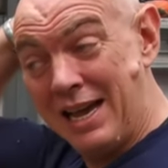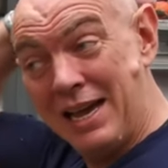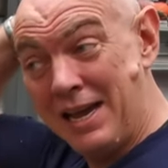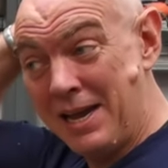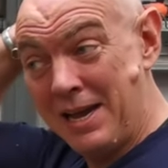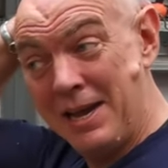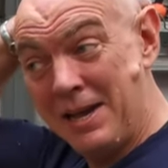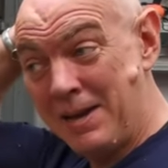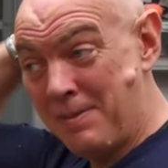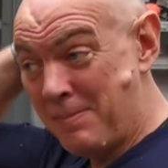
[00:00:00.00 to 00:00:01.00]

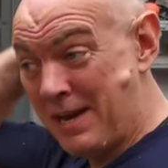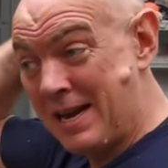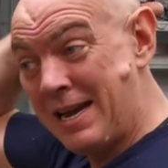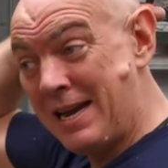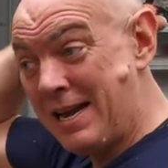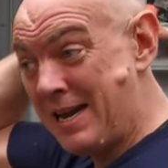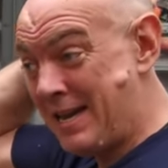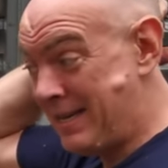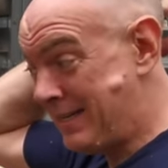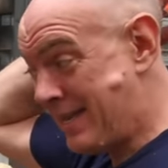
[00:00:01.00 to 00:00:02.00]
Um,
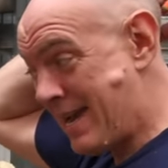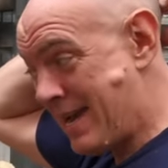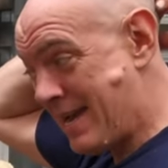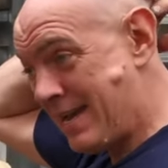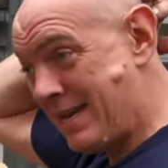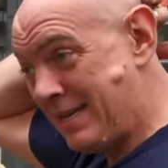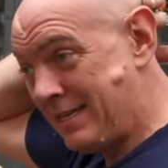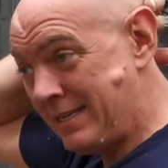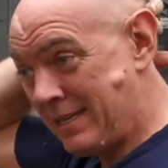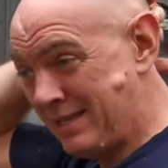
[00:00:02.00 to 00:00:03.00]
and
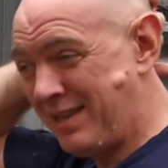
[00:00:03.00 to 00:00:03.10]
then,